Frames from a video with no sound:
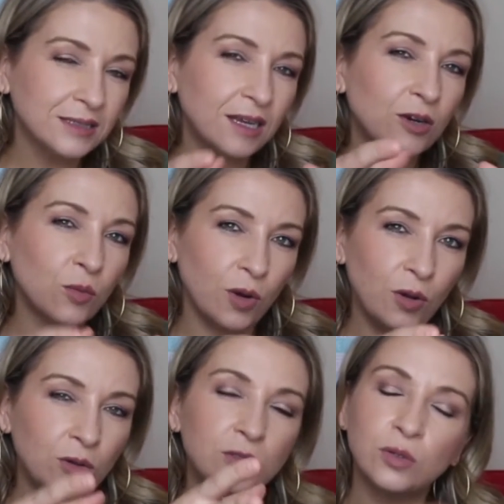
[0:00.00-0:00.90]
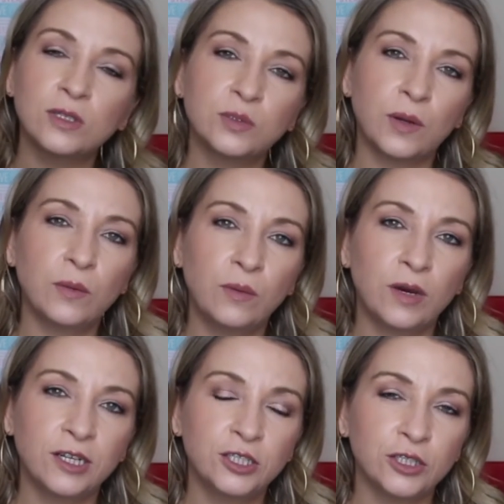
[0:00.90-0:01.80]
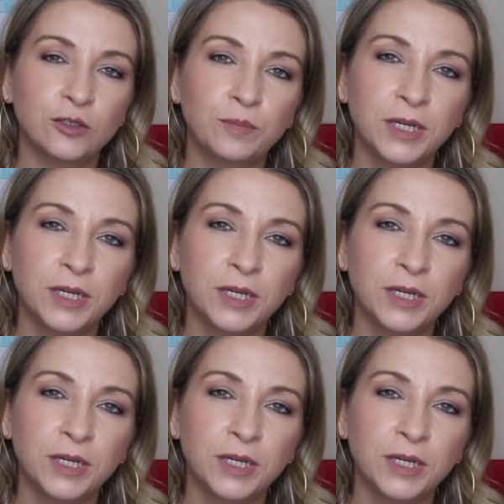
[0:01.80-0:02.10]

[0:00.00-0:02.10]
us on a road towards what we want to do.